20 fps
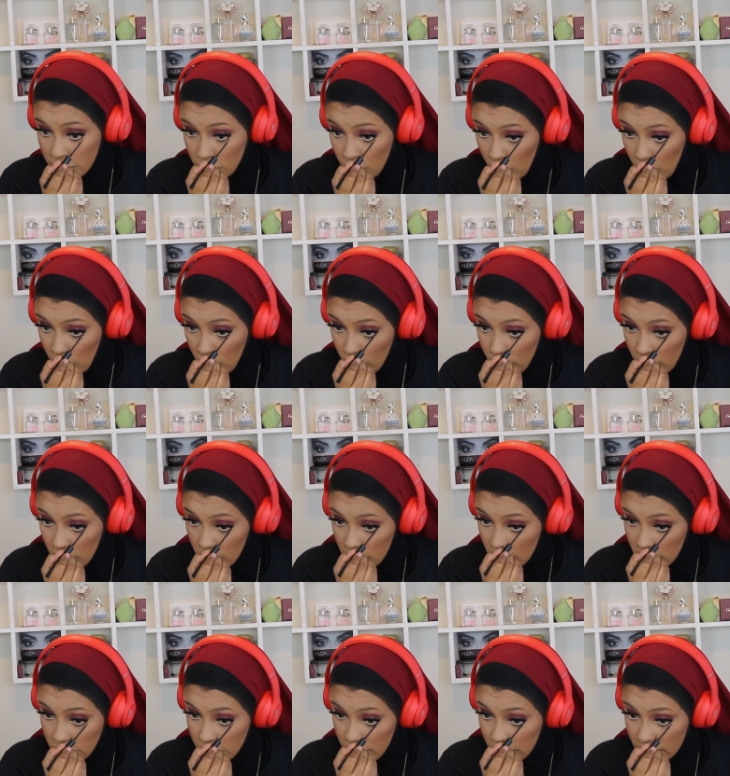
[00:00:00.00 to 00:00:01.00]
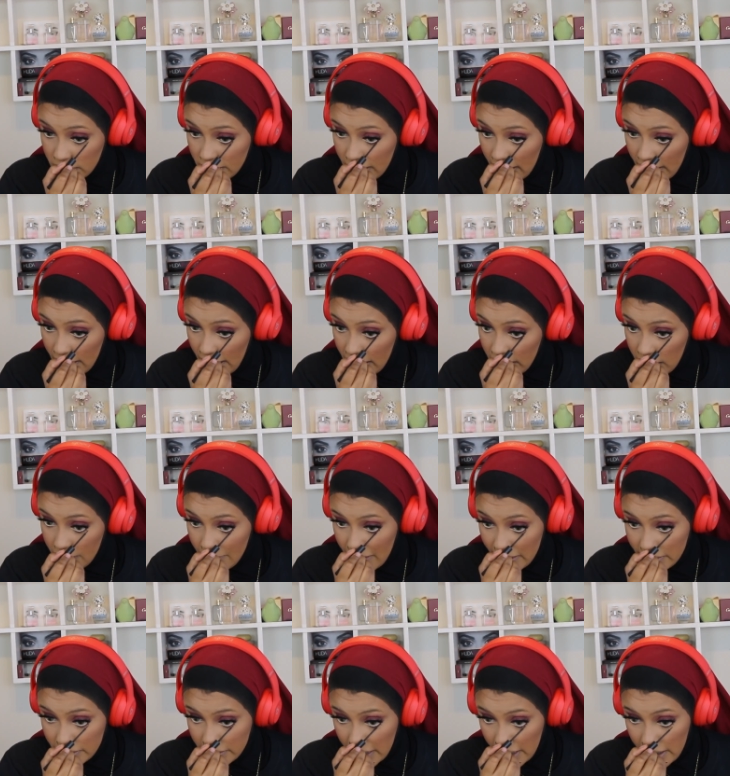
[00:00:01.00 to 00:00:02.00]
So just get any
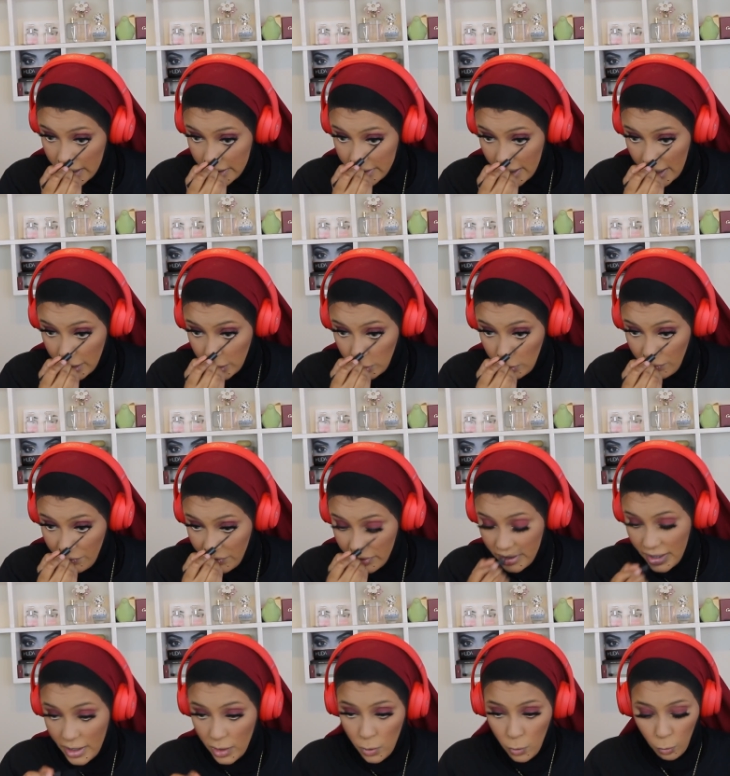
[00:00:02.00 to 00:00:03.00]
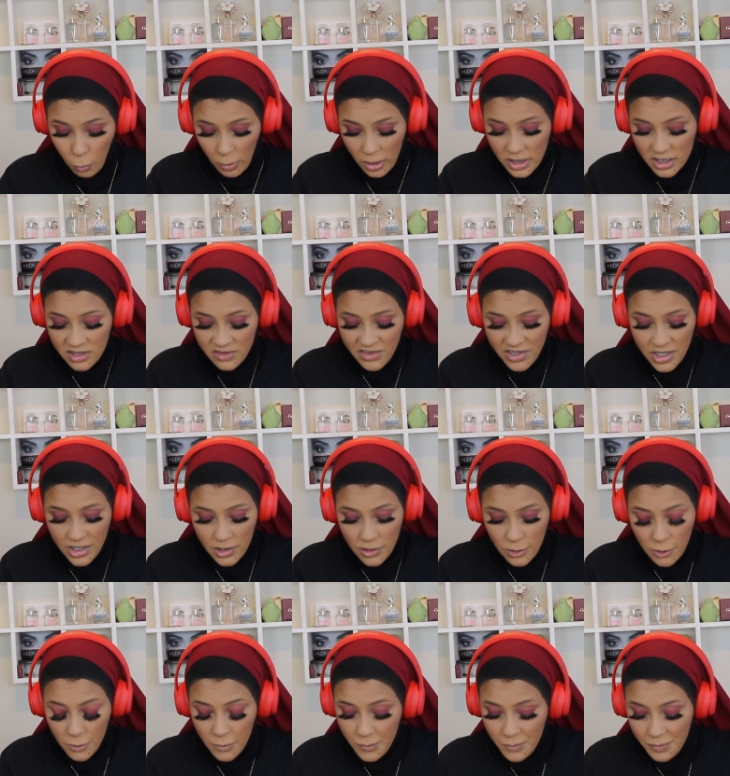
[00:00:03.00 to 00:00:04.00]
mascara that you feel like works for
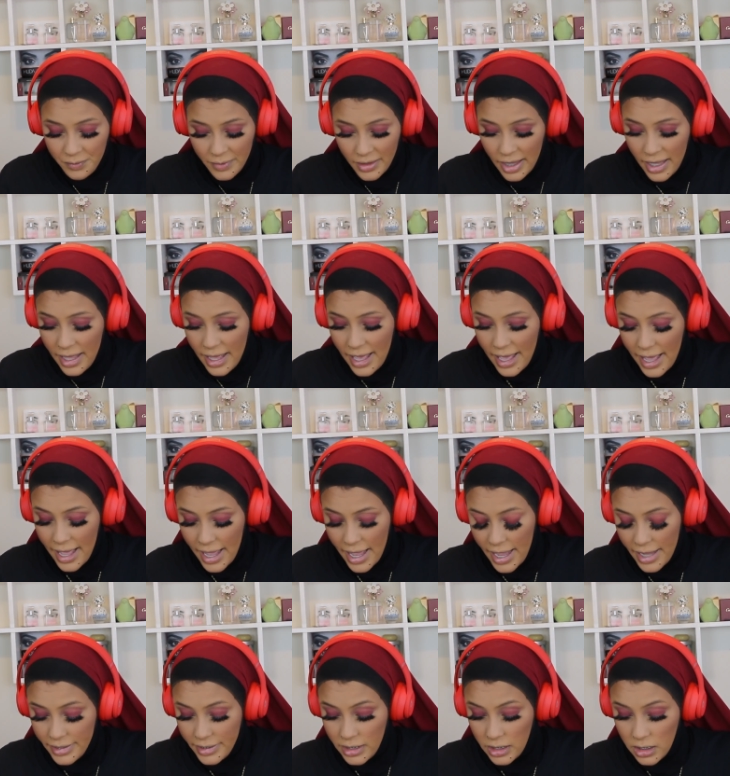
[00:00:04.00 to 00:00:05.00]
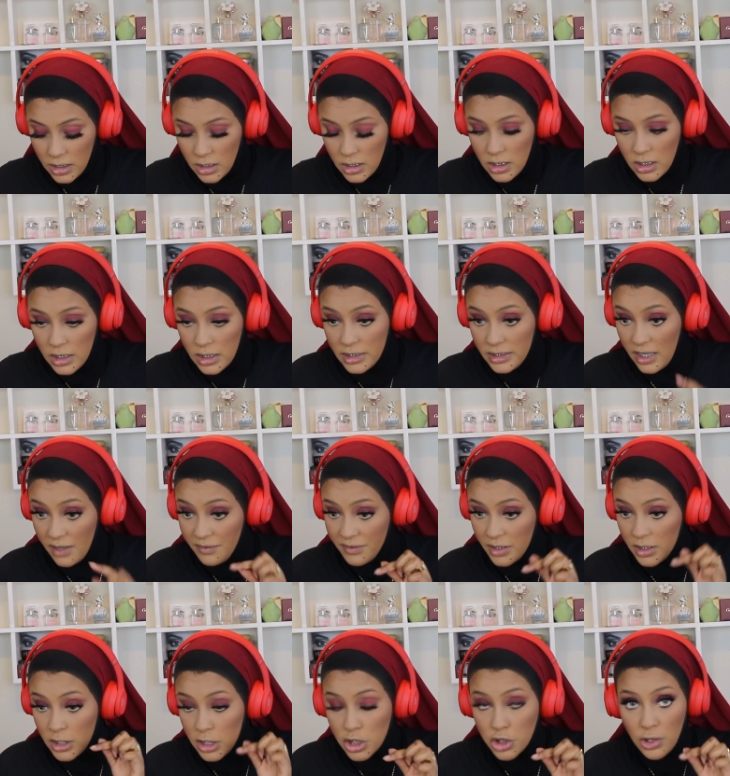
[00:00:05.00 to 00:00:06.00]
you, and
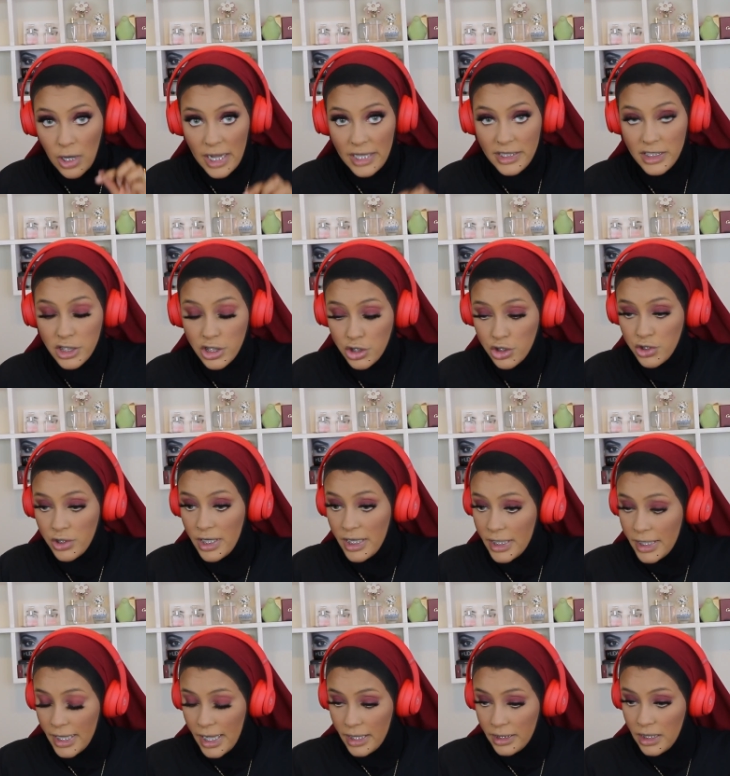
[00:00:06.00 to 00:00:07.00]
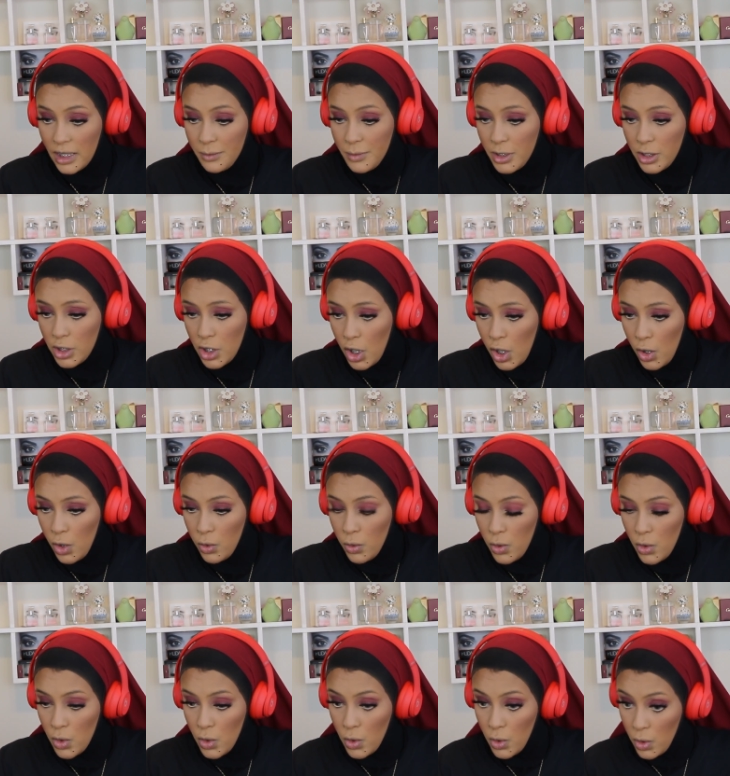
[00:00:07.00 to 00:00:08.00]
definitely try this trick and let me
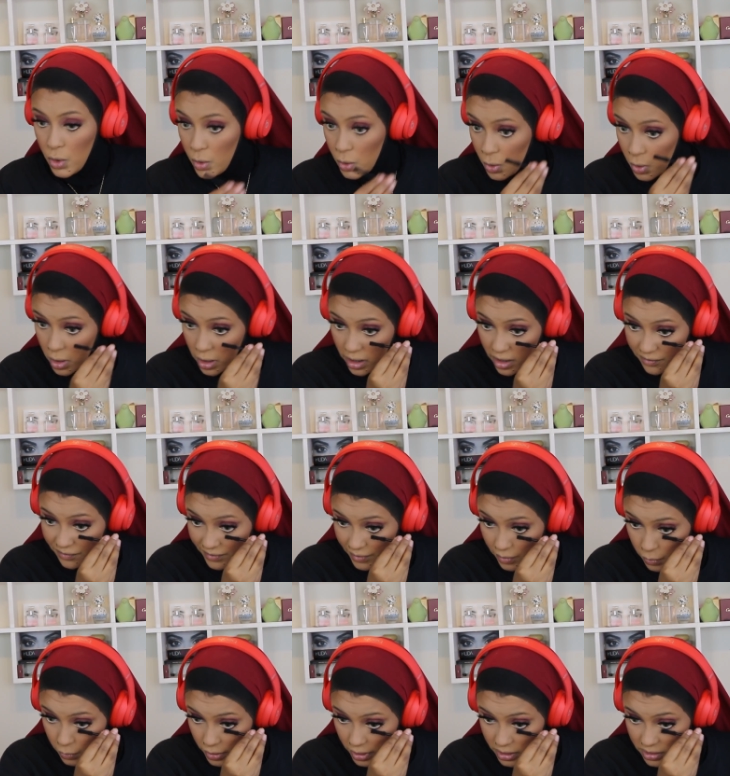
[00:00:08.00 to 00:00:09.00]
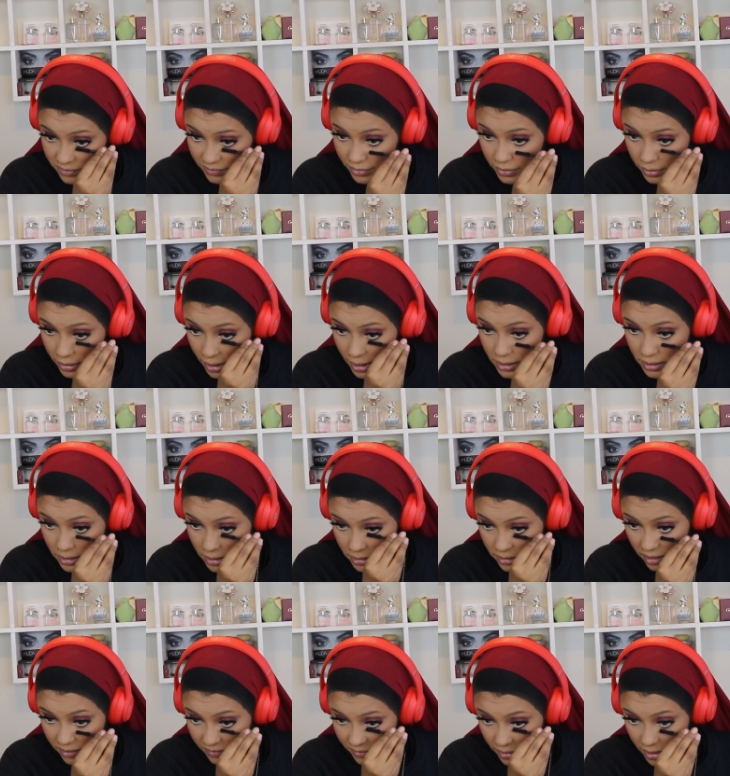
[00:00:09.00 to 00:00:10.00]
know if it works for you guys, because
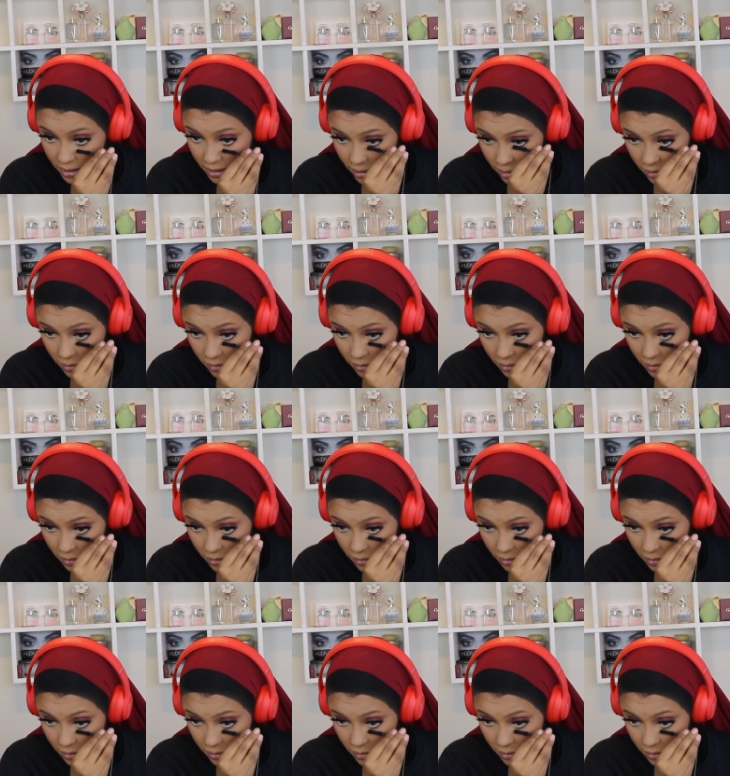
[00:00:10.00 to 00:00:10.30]
I feel like